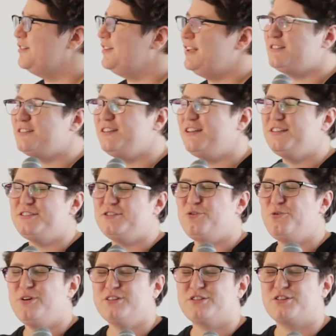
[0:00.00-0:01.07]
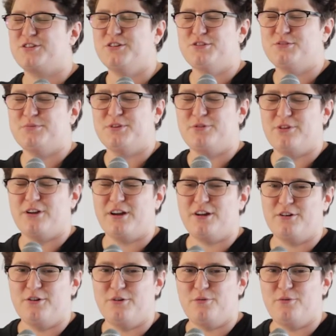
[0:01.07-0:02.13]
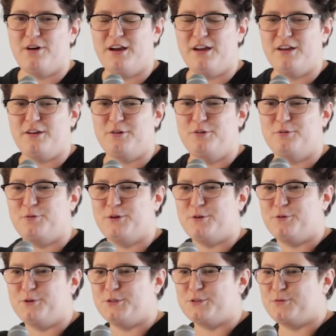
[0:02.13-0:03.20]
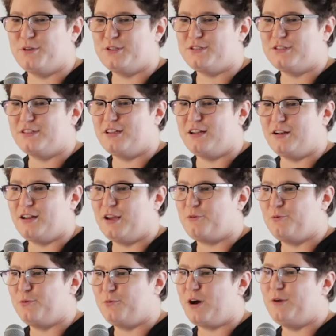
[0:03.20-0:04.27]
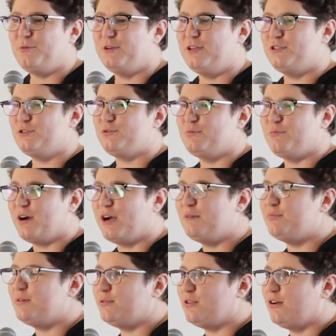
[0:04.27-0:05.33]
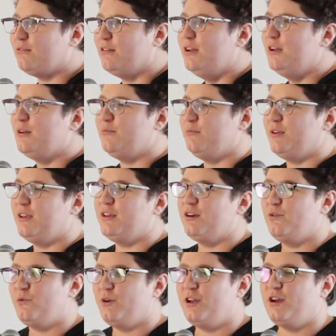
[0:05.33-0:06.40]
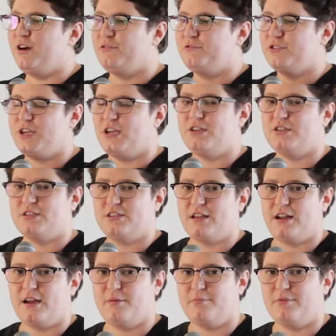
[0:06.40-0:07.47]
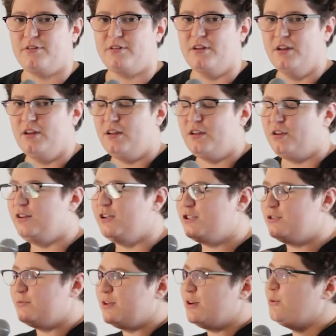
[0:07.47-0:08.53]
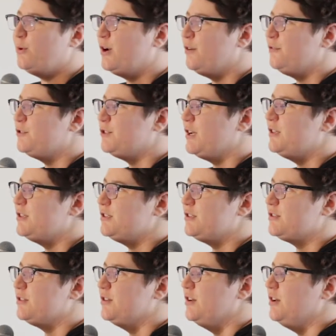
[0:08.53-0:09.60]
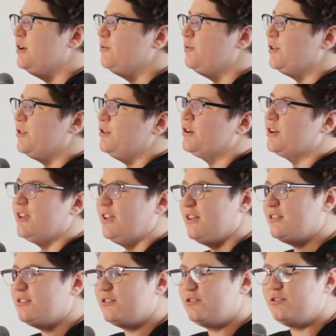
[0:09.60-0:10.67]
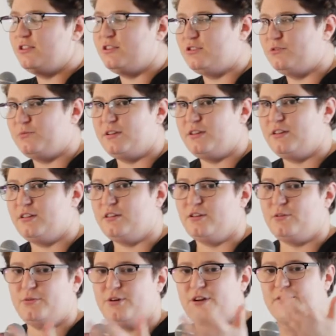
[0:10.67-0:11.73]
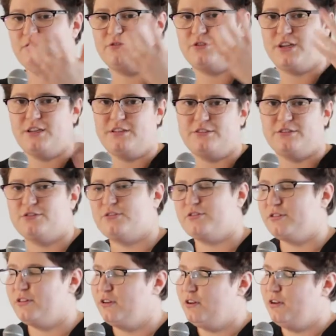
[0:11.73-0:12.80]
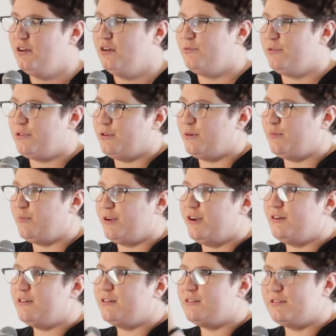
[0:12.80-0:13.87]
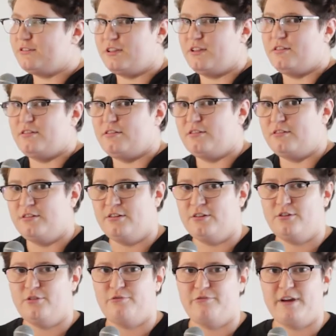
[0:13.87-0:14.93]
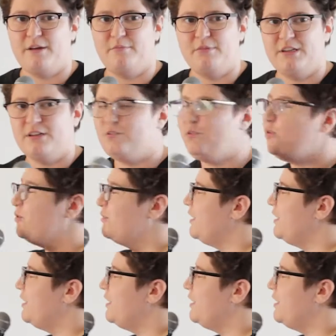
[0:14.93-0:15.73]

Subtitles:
it's always good to be aware. I don't know why we always question that, like why we need to remind people of being aware of changes that happen. You need to be aware of changes with your kids. You need to be aware of changes with your parents and your family and all